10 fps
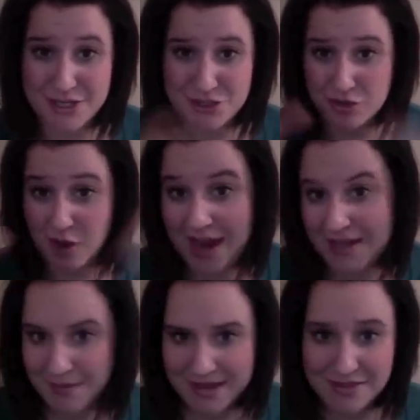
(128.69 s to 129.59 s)
and
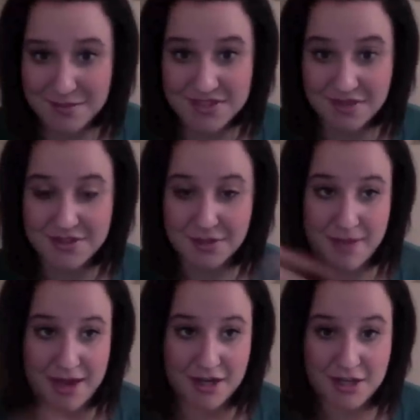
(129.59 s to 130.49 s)
trying to make themselves
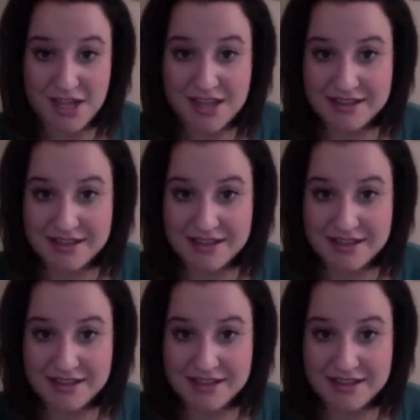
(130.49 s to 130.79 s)
look better,